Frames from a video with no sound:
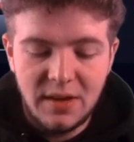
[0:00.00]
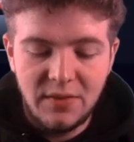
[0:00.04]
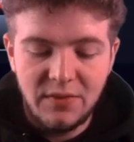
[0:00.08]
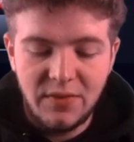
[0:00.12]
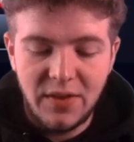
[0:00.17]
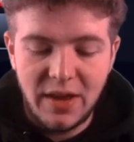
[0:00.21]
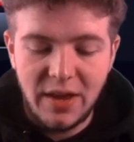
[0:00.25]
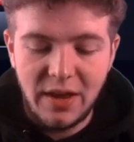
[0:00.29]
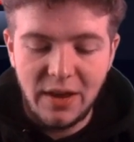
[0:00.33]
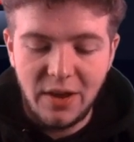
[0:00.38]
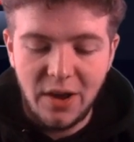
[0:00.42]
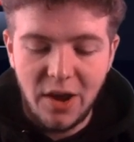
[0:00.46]

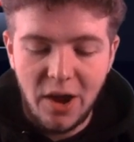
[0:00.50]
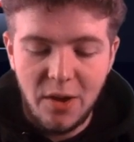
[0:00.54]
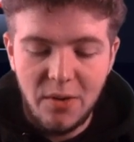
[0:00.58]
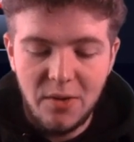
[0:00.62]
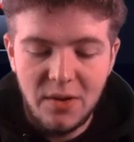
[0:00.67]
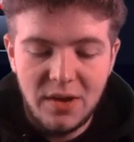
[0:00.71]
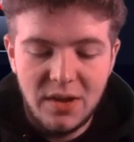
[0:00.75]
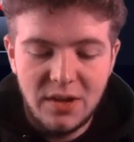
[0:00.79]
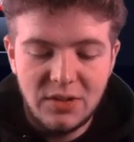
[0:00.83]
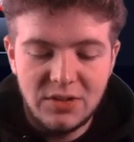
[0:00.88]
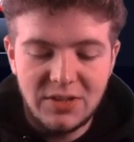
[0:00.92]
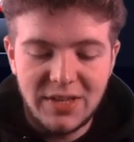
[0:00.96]
There you go.
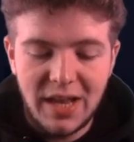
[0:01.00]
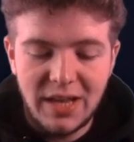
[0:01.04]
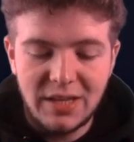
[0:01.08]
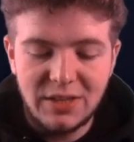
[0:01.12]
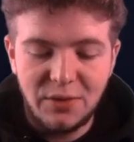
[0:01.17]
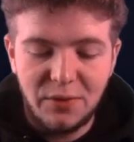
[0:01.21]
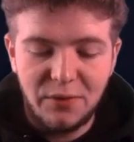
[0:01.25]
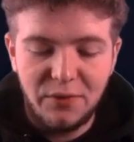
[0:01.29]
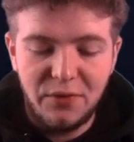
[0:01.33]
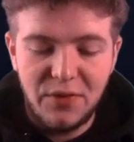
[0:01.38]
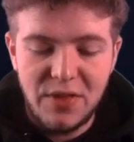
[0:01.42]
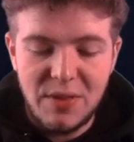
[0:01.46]
So that's
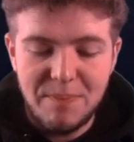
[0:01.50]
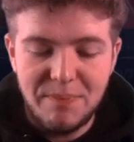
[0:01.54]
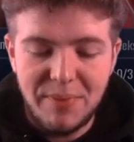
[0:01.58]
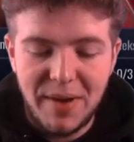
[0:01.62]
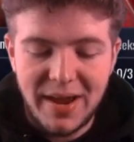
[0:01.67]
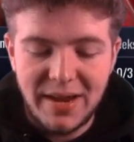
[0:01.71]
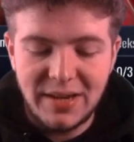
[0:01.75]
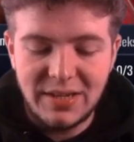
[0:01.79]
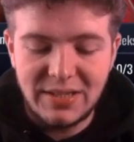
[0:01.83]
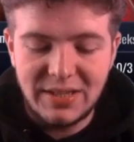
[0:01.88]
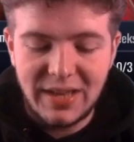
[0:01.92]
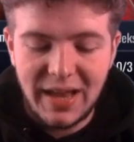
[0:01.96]
on for the
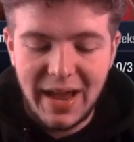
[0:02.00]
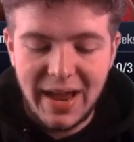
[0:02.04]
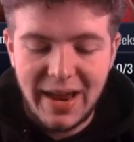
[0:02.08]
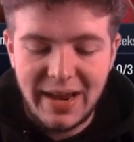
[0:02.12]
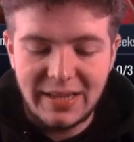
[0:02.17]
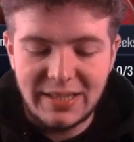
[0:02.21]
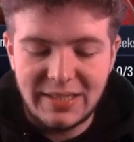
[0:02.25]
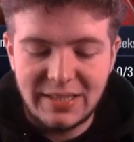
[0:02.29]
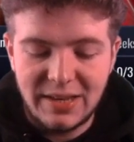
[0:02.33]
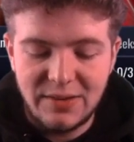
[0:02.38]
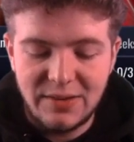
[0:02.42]
base 80